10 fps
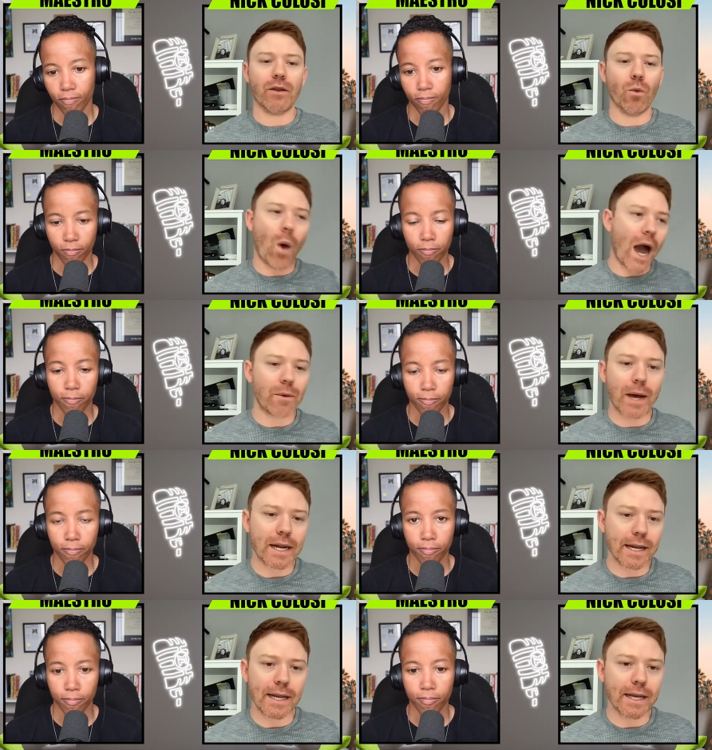Speaker 1: you know, why do I
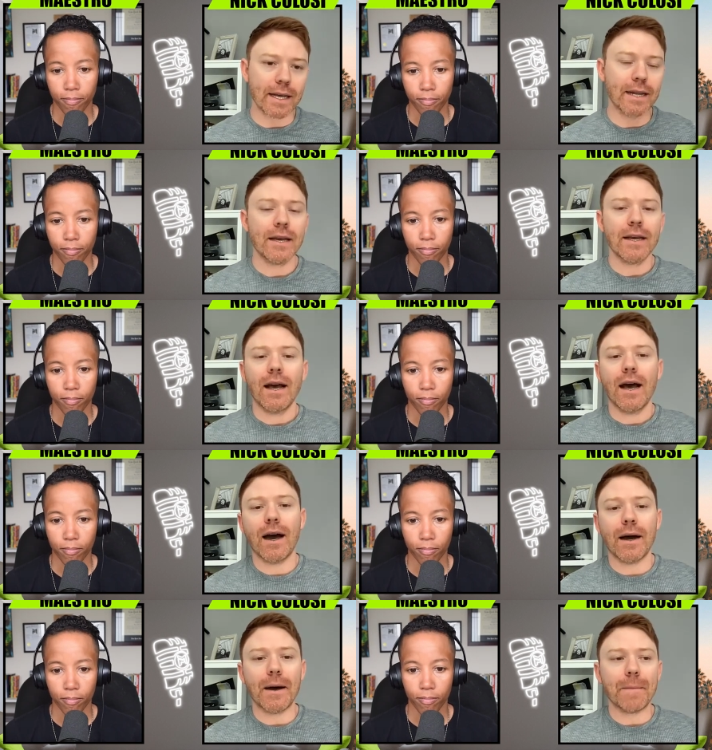need it?
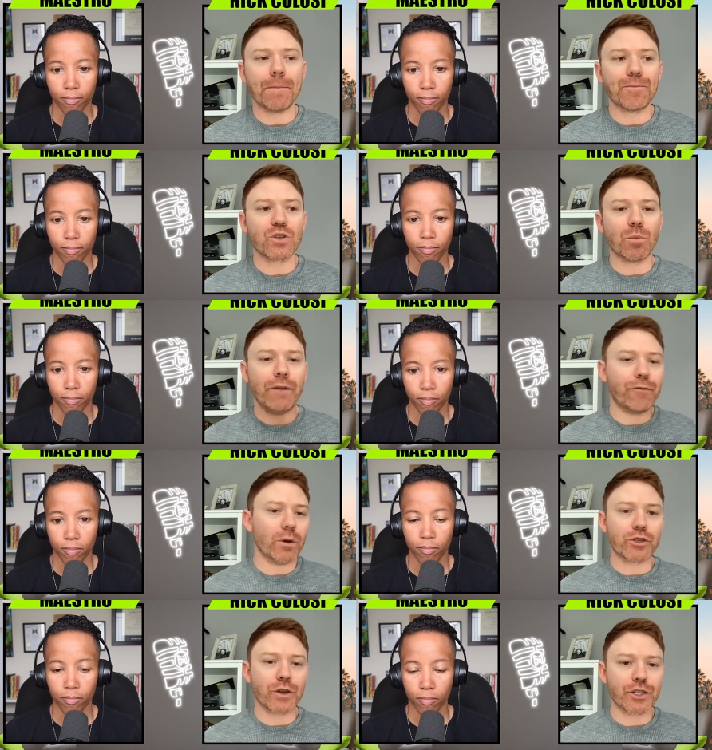Um, so blood flow
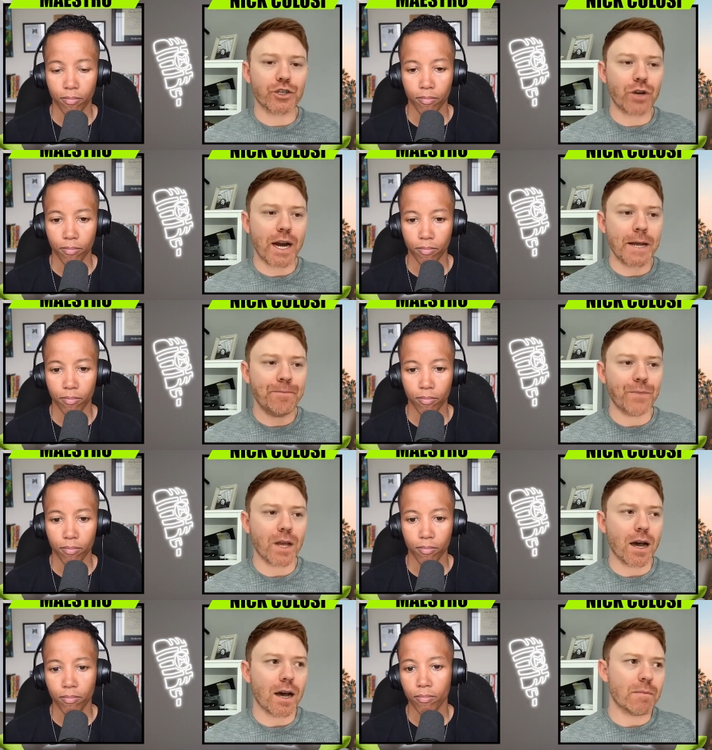restriction training,
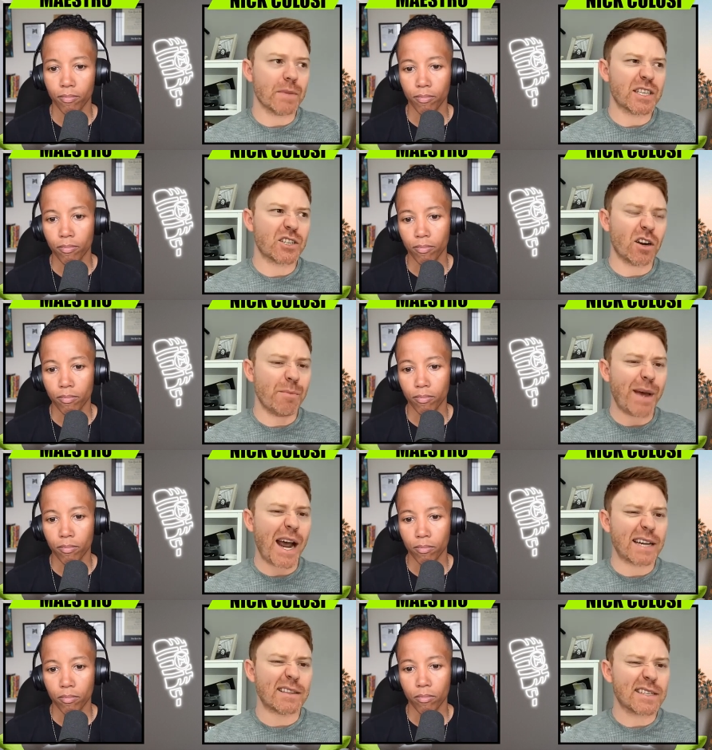um, it started
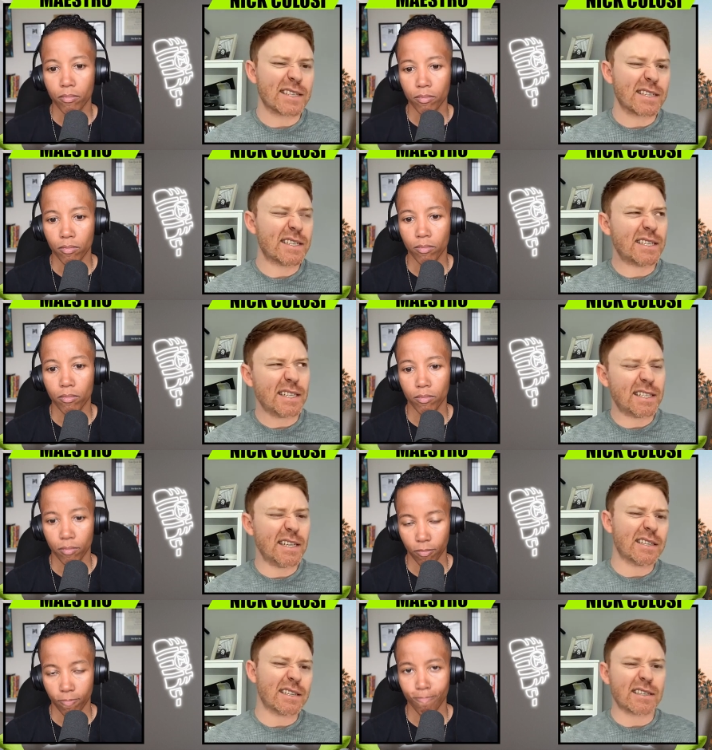back in the
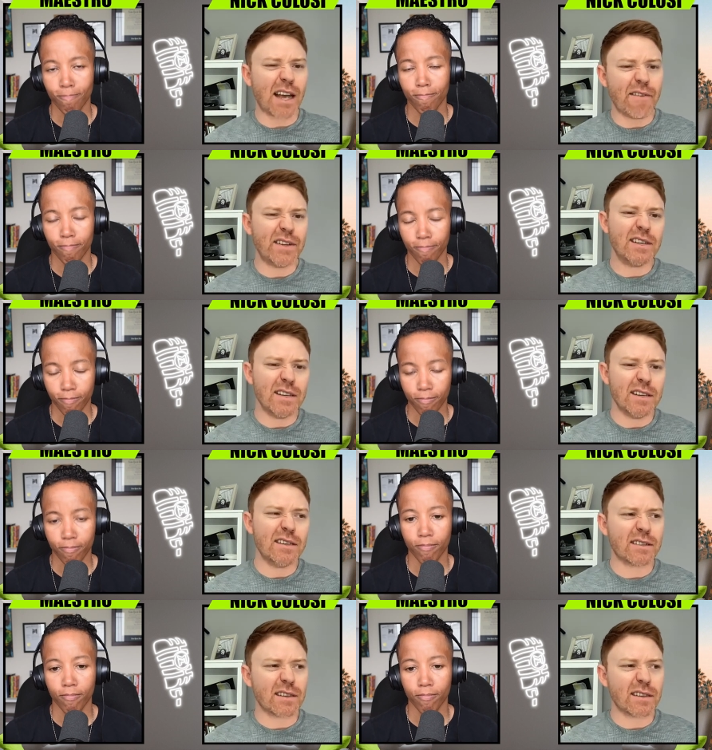sixties and seventies.